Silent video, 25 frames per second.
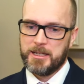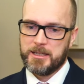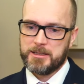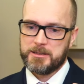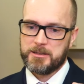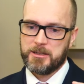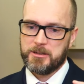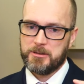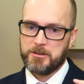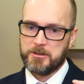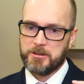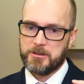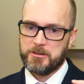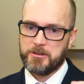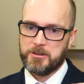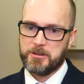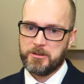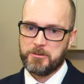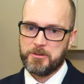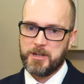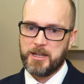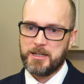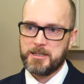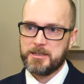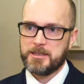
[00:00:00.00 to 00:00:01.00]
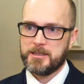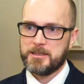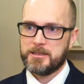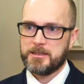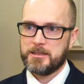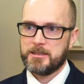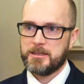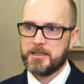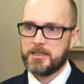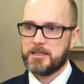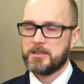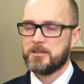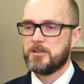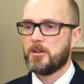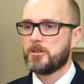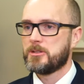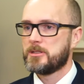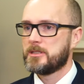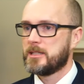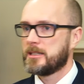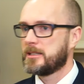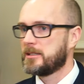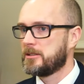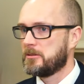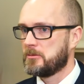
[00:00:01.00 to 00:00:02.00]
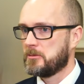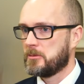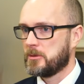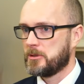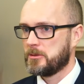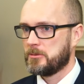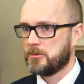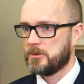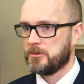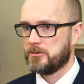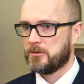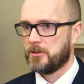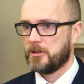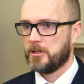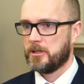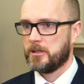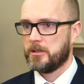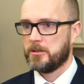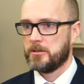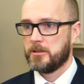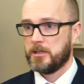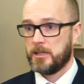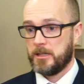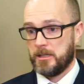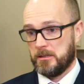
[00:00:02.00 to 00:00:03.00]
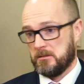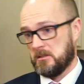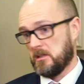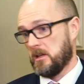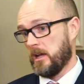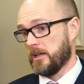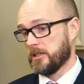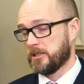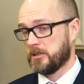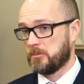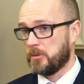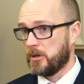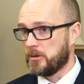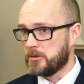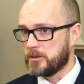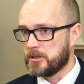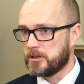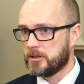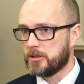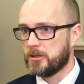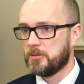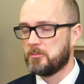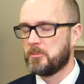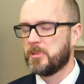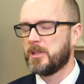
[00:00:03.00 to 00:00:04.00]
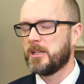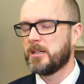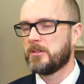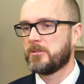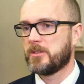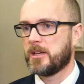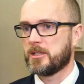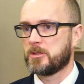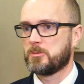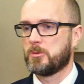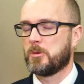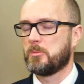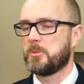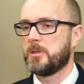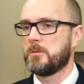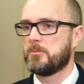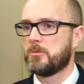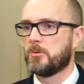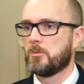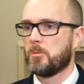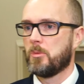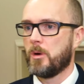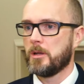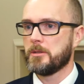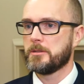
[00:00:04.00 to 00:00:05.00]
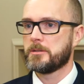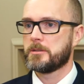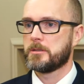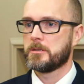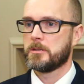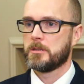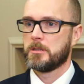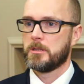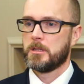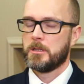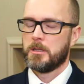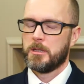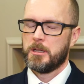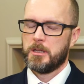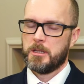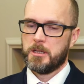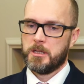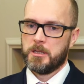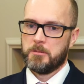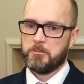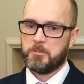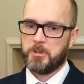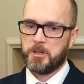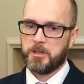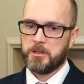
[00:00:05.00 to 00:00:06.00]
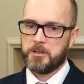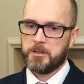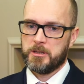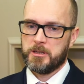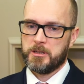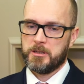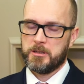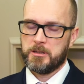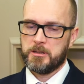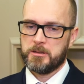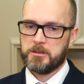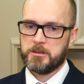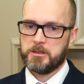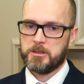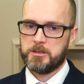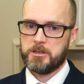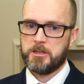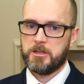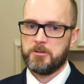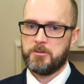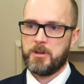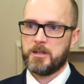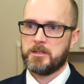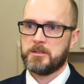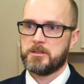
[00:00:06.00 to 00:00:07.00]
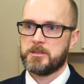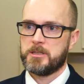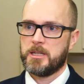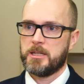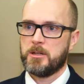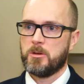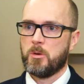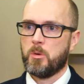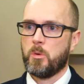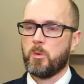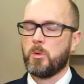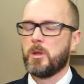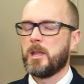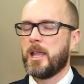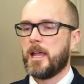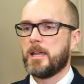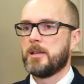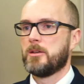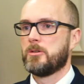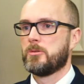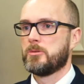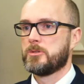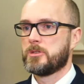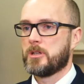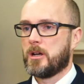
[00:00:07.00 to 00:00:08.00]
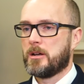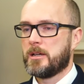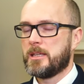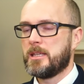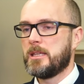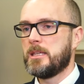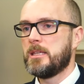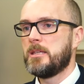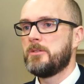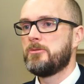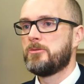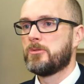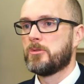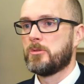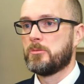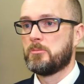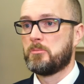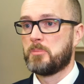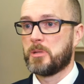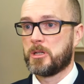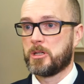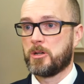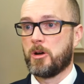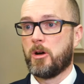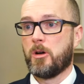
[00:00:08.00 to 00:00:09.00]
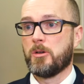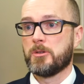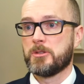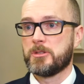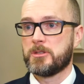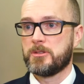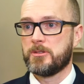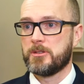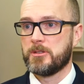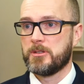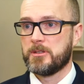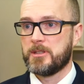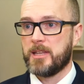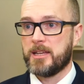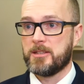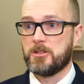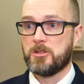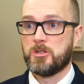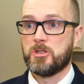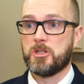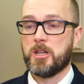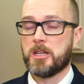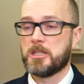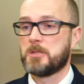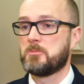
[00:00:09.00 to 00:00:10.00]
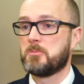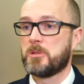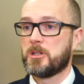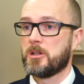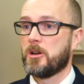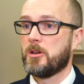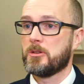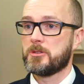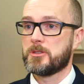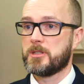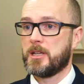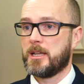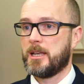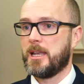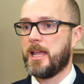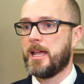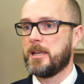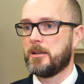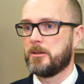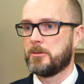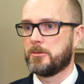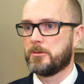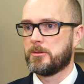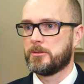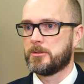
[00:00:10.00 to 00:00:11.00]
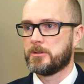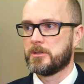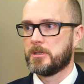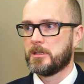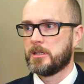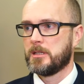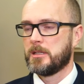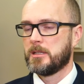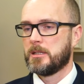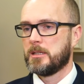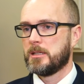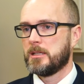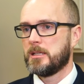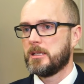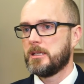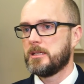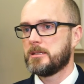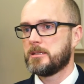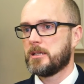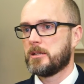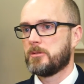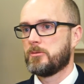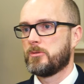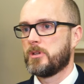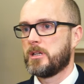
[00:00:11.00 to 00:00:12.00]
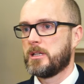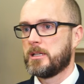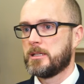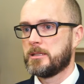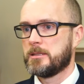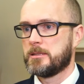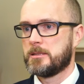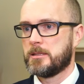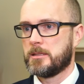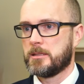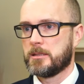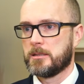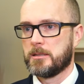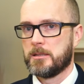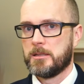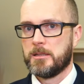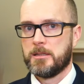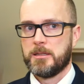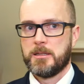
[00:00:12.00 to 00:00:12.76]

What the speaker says: So the reality is it is not an economic model we follow. I suppose it could be if that's what people want. But to turn around and say all landlords are evil because they're landlords is unrealistic.